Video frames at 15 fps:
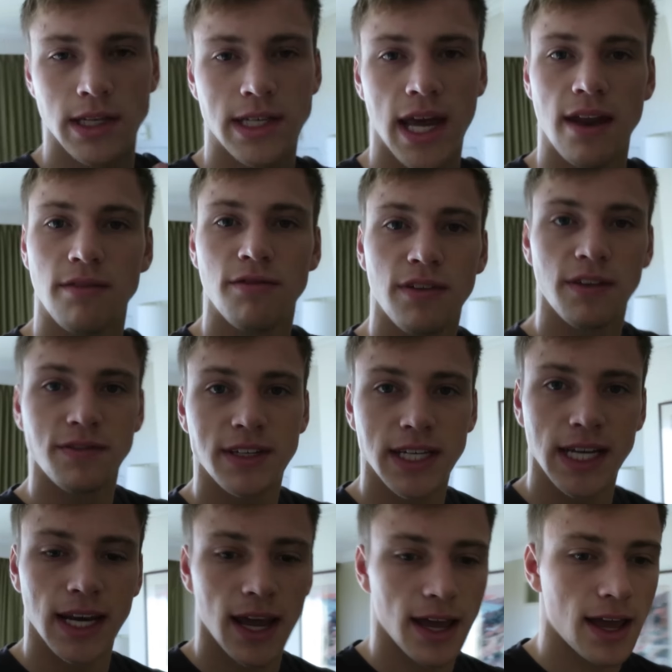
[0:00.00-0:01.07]
Ten
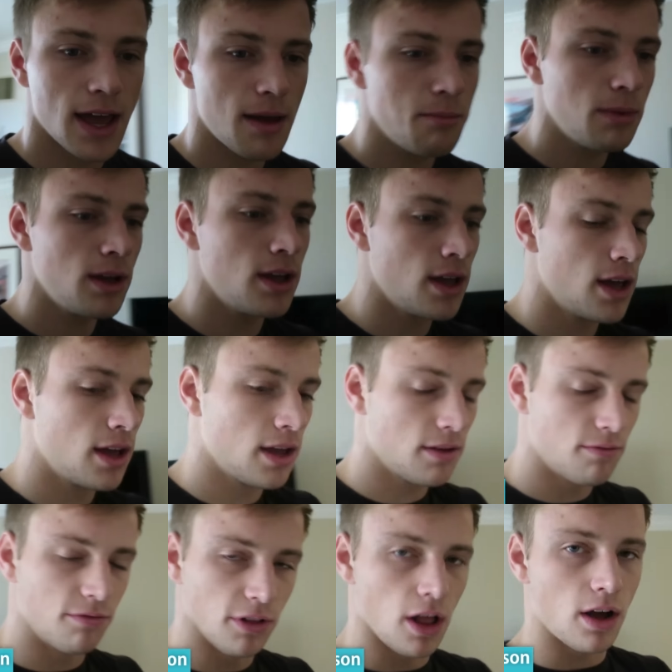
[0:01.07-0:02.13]
fifteen a.m.
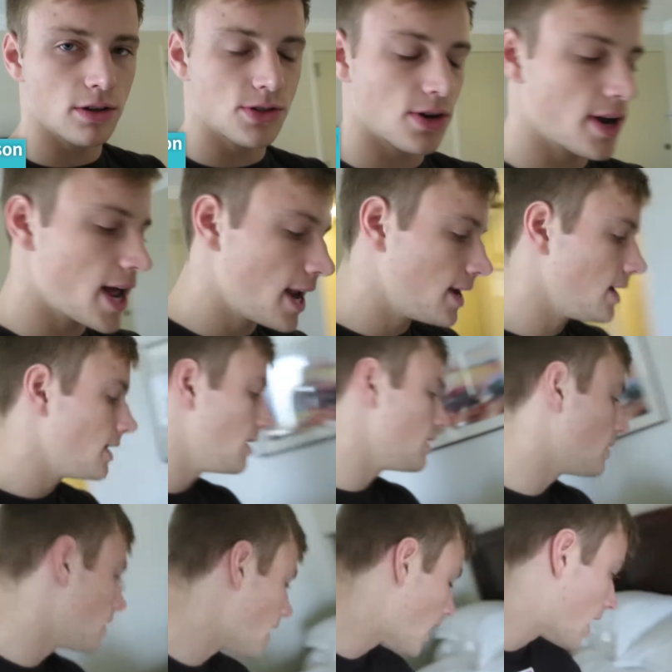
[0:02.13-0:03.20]
Vlogs are
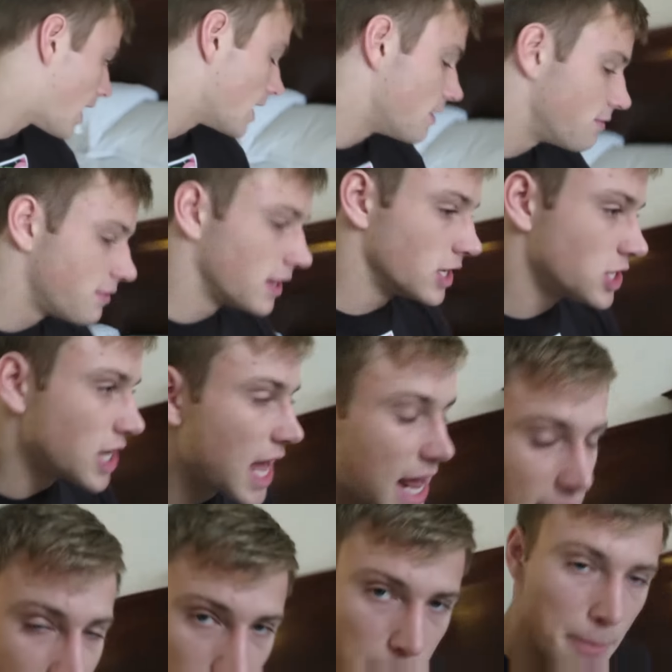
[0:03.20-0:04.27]
edited. I had to finish
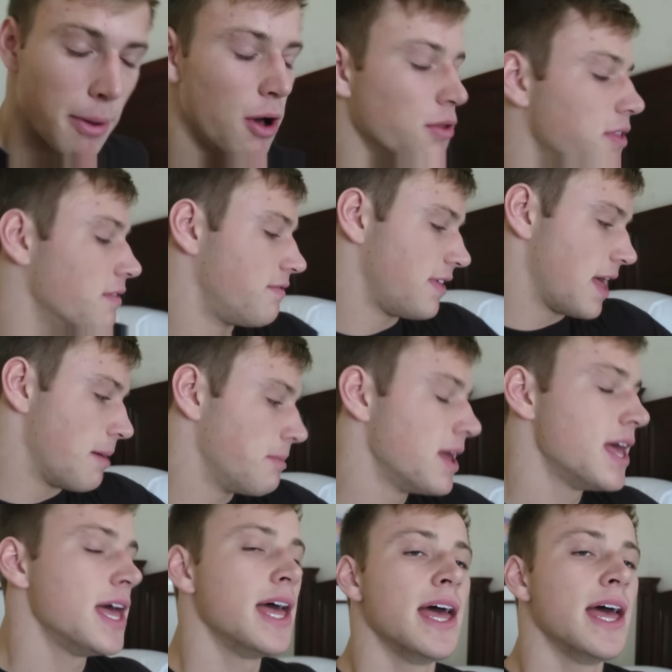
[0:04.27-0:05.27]
editing both of them.